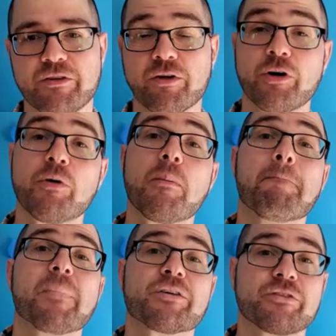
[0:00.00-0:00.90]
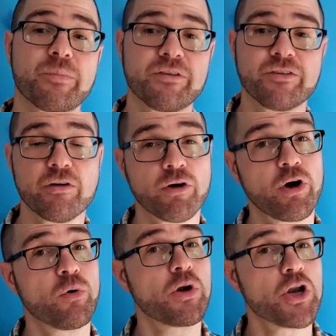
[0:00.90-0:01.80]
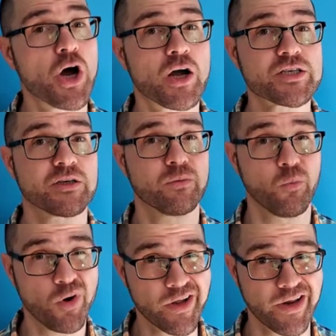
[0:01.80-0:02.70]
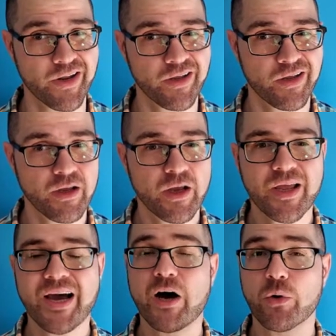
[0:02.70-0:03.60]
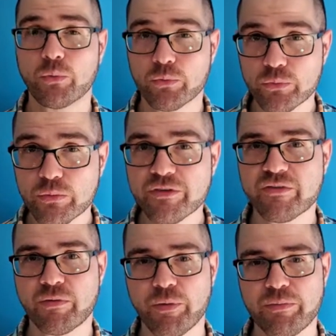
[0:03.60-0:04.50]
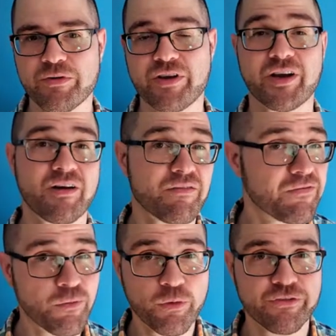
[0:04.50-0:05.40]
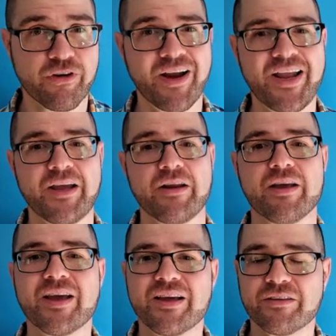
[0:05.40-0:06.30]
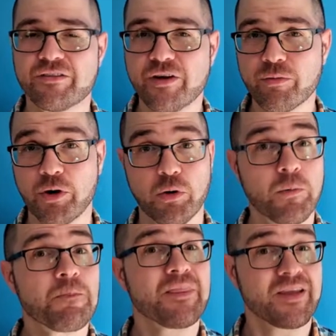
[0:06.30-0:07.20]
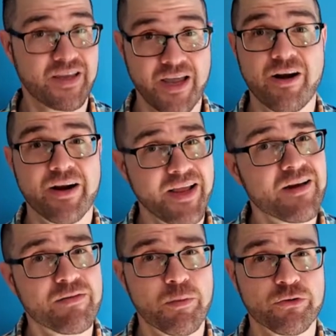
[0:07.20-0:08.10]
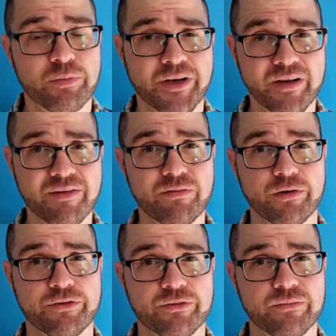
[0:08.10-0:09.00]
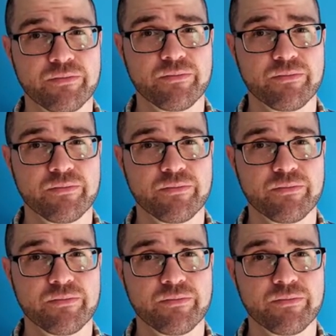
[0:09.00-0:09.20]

0 must be 0, not 1. Our rules of arithmetic force our hand. 0 cannot have a multiplicative inverse.